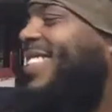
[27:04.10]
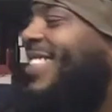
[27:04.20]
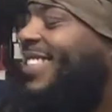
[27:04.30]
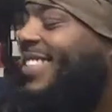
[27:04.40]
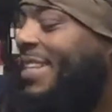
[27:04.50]

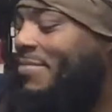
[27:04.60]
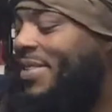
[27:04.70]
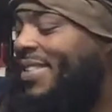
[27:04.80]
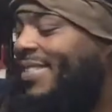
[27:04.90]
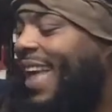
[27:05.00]
Something
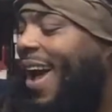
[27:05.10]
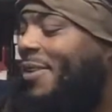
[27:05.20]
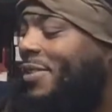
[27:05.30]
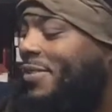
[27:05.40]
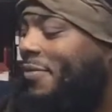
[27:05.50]
in a
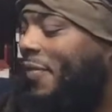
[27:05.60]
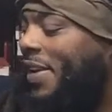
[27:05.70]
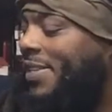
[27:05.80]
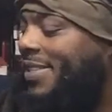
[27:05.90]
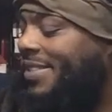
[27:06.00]
thousand
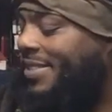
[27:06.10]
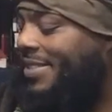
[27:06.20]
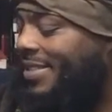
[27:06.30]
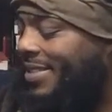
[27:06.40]
faces.